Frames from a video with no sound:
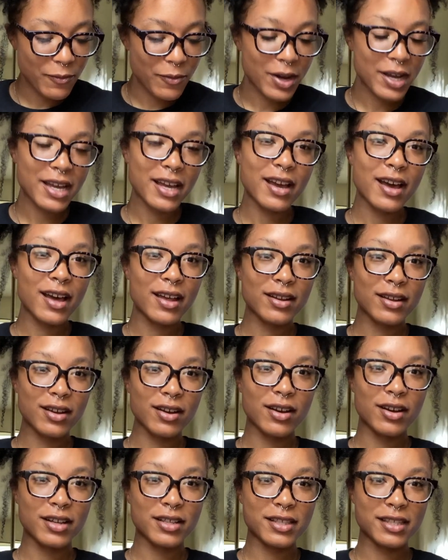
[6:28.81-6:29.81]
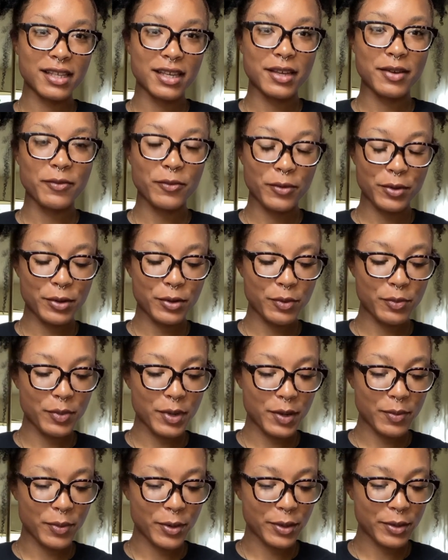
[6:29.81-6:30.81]
what kind of content will you be
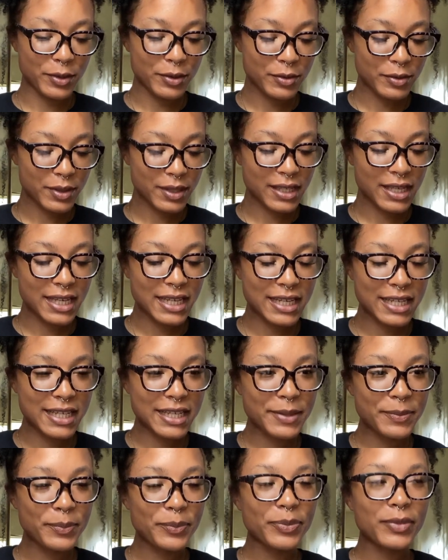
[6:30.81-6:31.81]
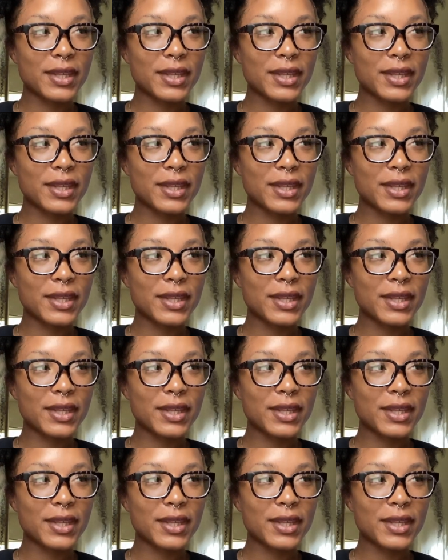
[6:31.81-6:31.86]
producing?